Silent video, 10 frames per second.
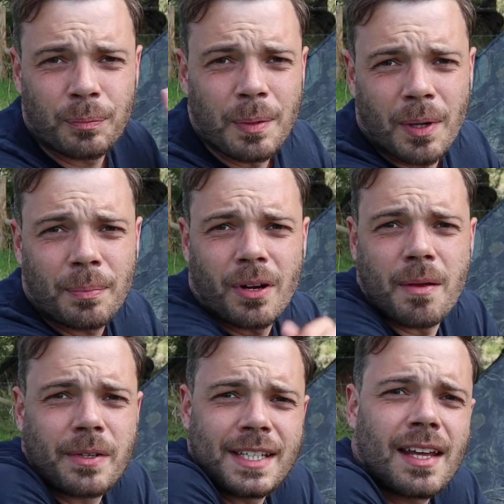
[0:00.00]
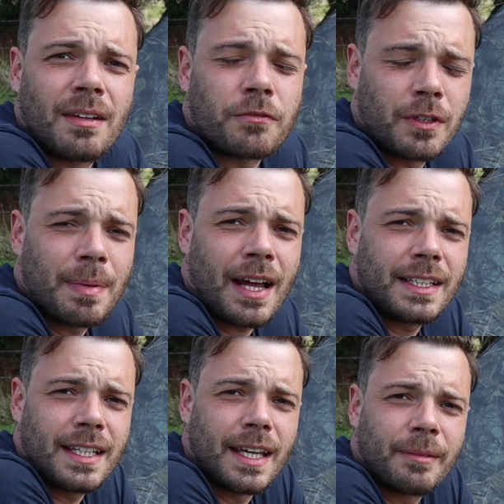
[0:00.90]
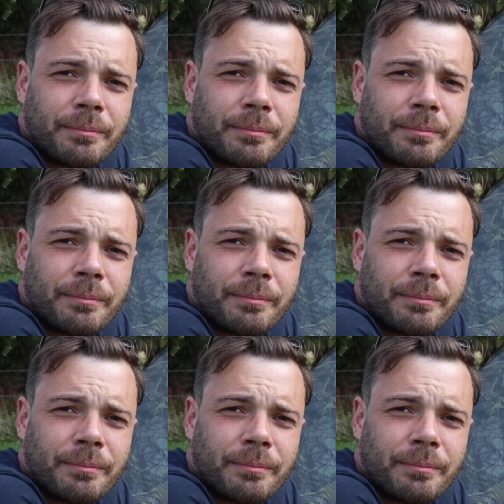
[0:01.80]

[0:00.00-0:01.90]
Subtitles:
has been my primary tent for about a year.